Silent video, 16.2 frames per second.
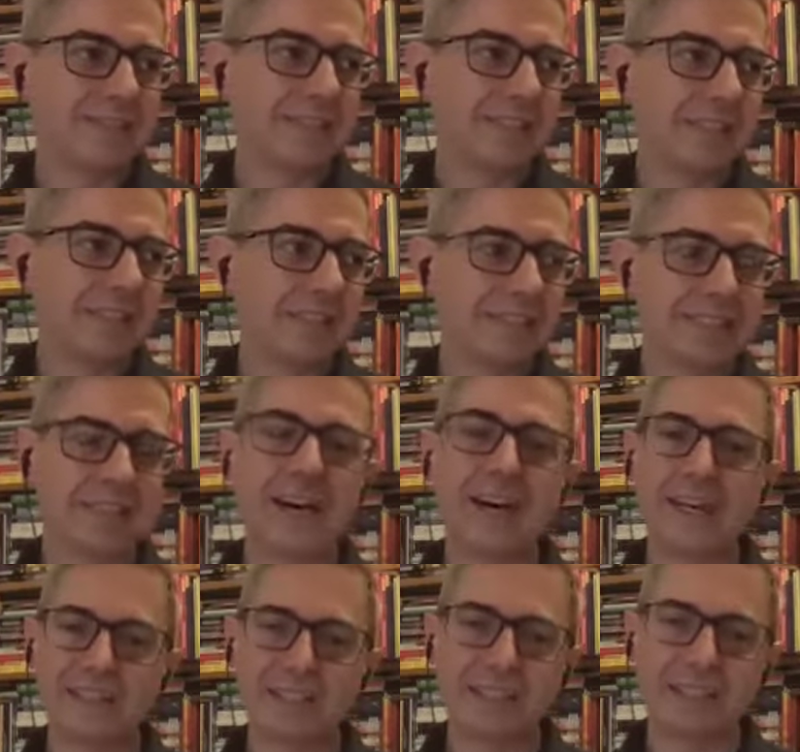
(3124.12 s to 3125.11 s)
it's
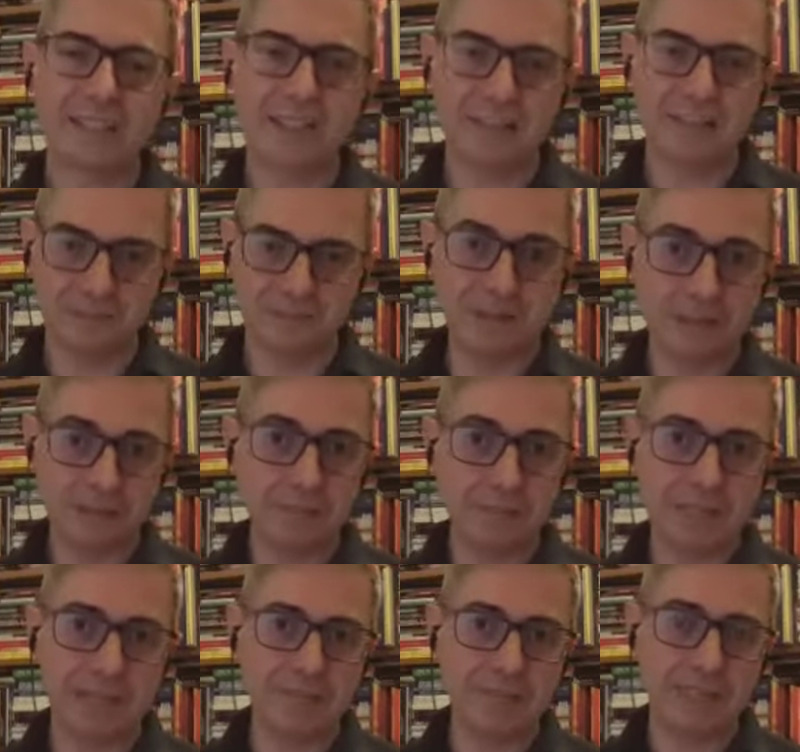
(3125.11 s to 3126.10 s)
hard.
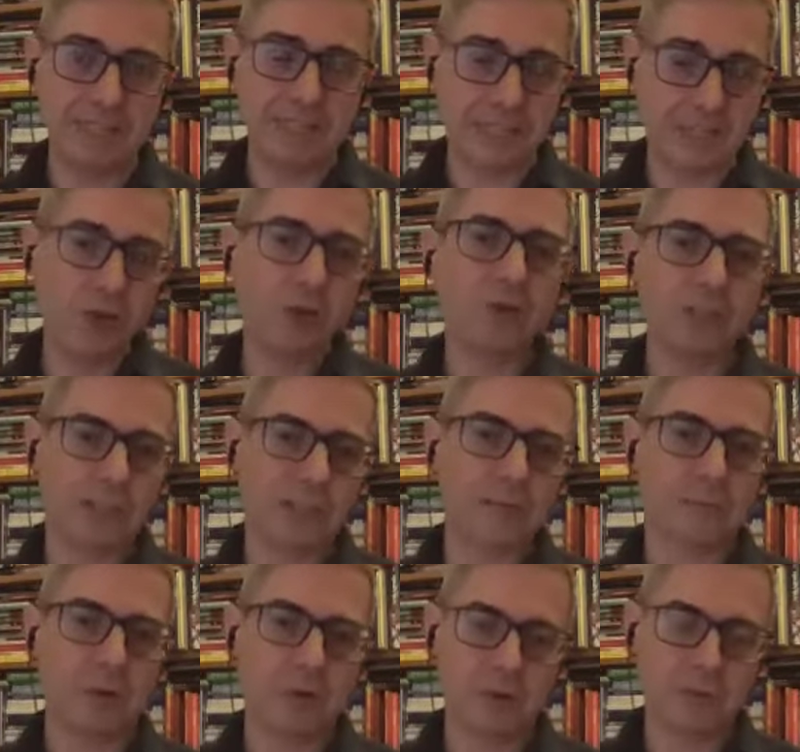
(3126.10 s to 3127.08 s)
It makes a good
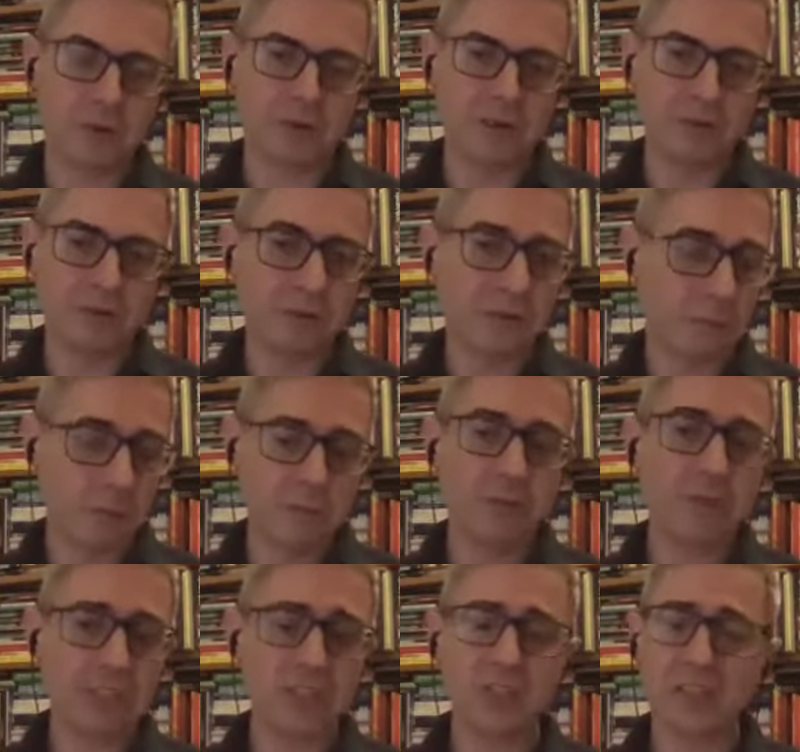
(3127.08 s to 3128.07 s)
experiment with a
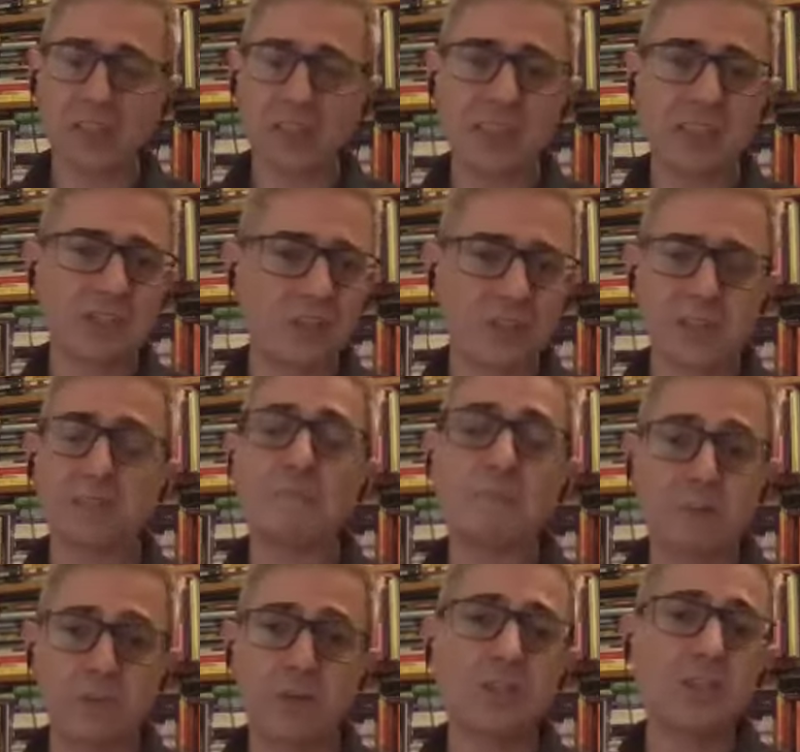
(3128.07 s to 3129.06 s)
publication. It's just a
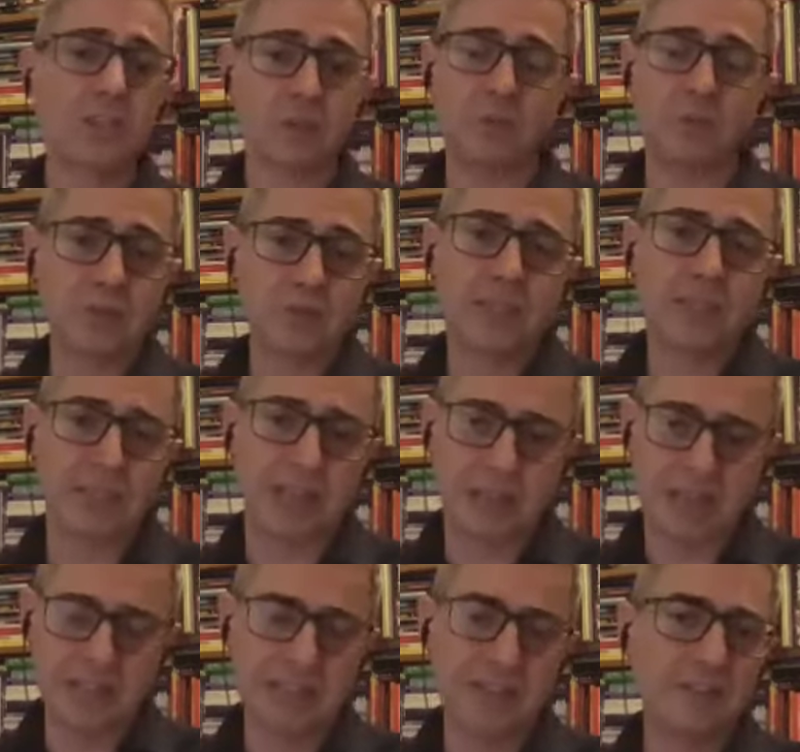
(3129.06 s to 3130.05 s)
publication for
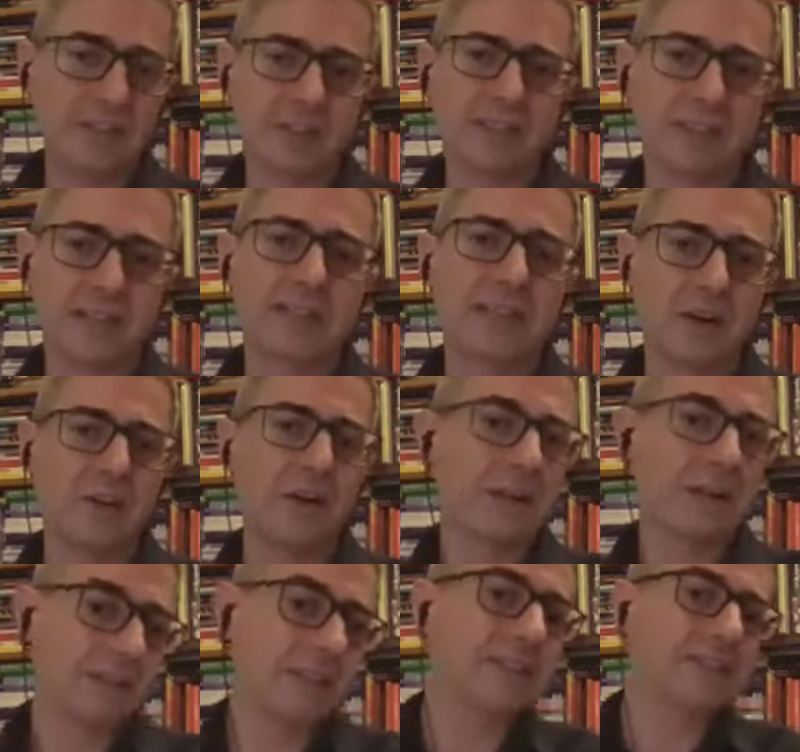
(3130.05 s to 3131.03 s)
sale. It's not said, okay,
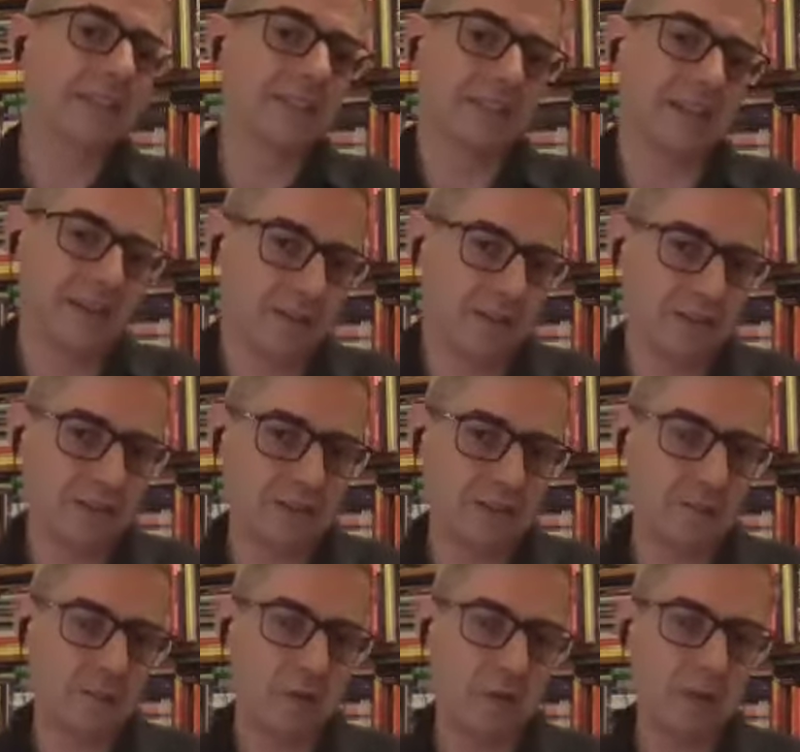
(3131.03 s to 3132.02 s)
this is an
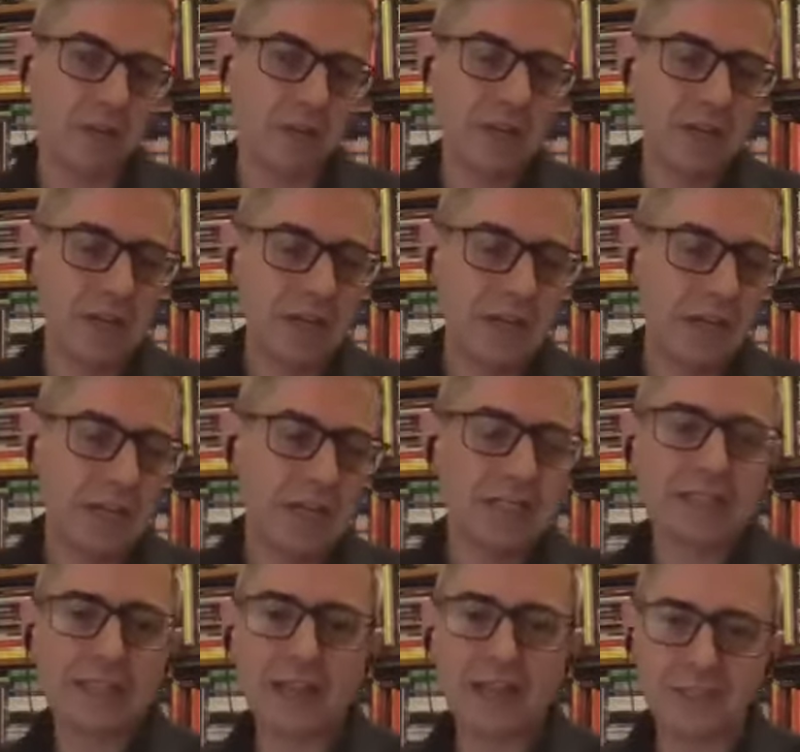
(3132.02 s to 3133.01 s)
artist book.
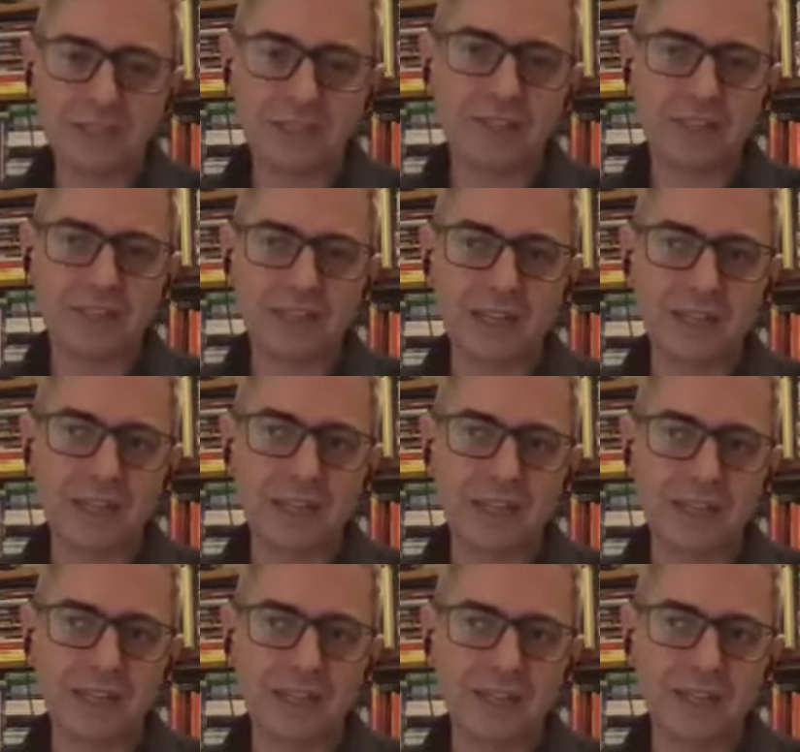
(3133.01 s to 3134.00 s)
It's hard to say
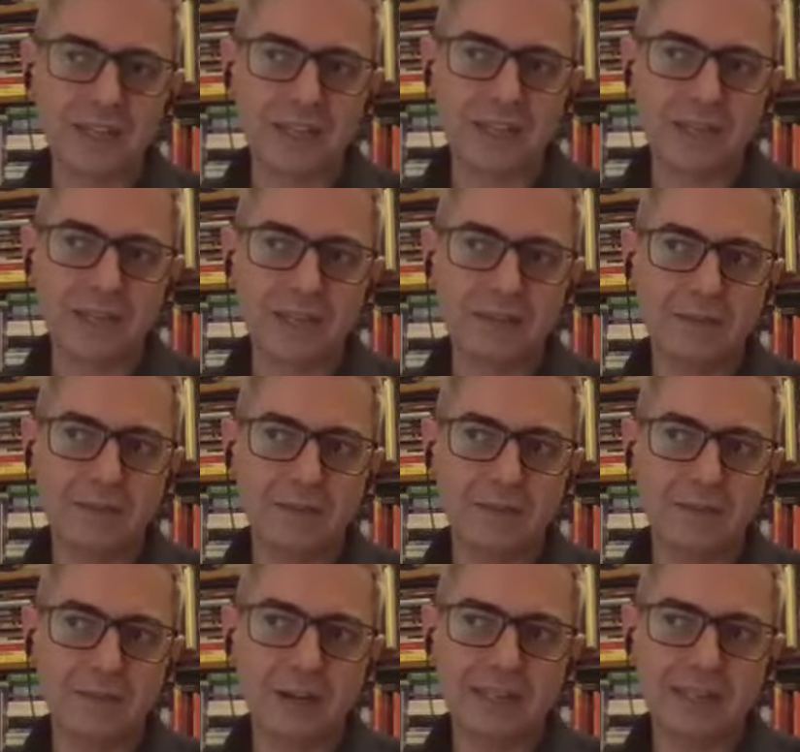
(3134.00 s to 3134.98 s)

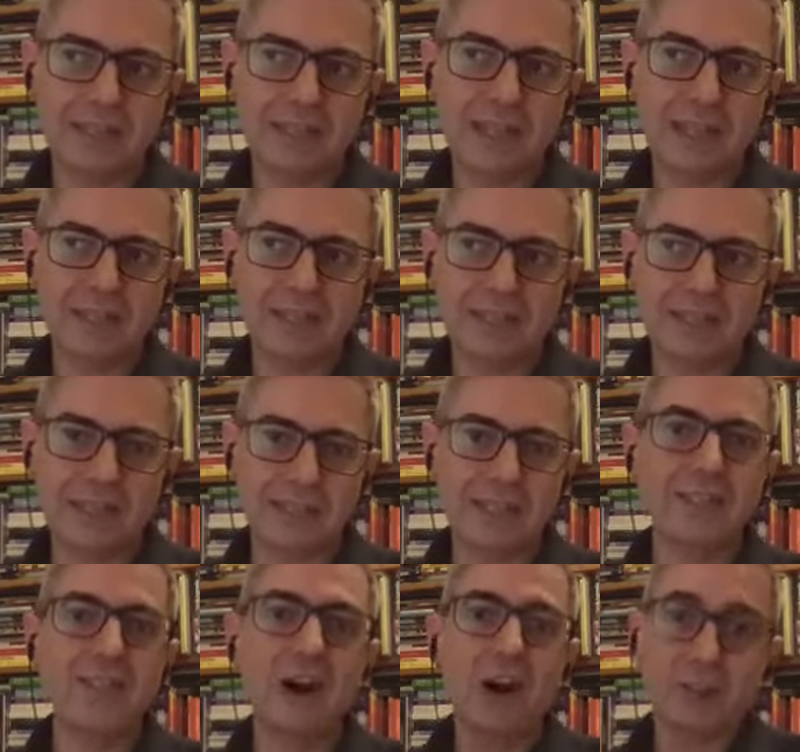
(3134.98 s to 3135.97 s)
why that is
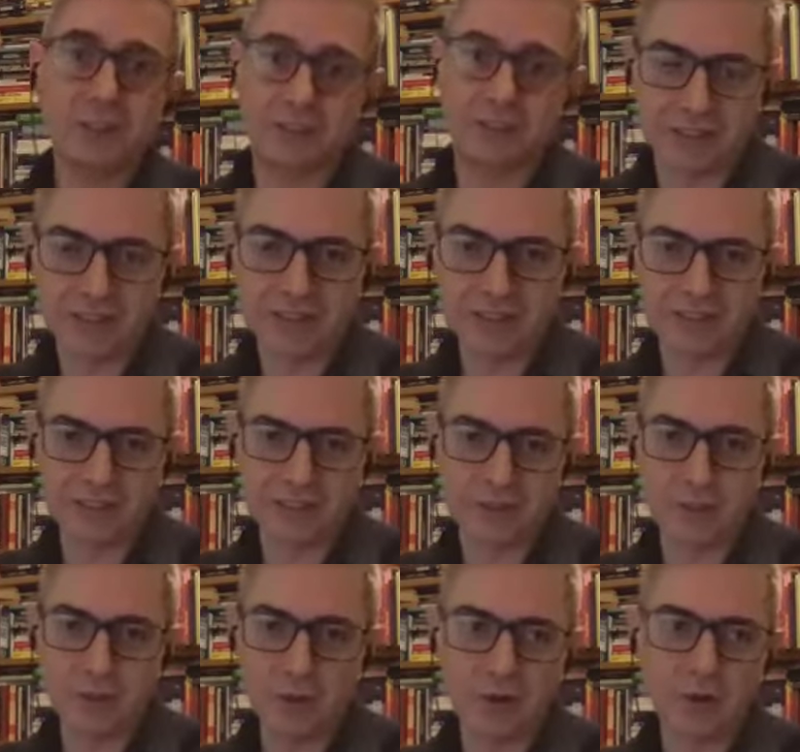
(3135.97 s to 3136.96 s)
not an artist
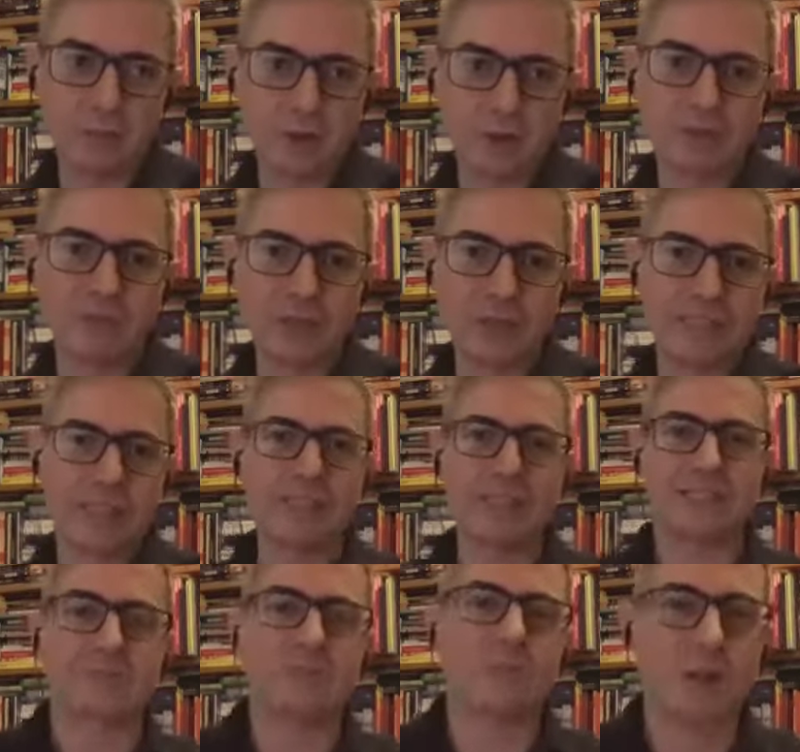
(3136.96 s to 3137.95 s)
book compared with
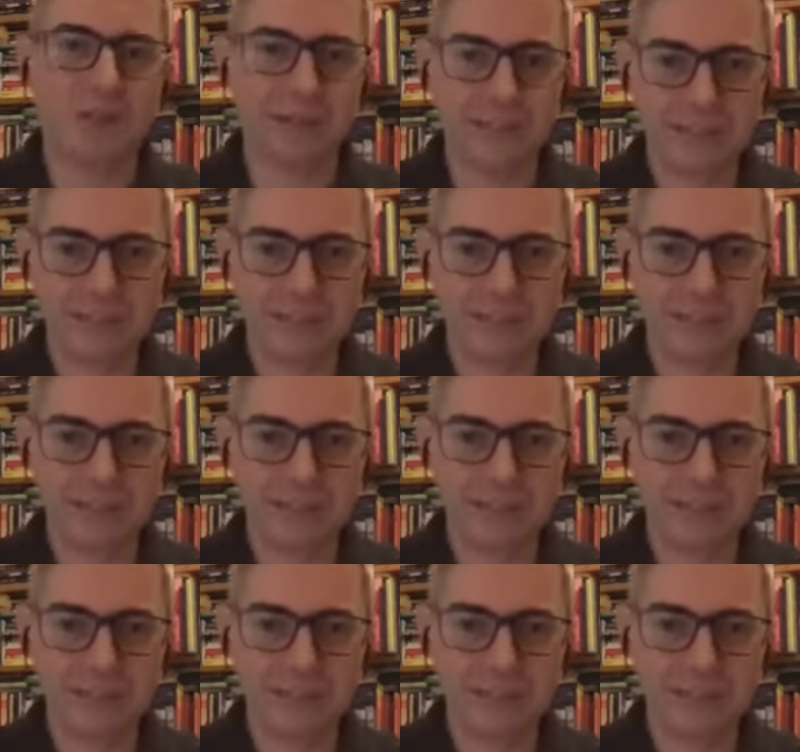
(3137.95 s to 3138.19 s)
this one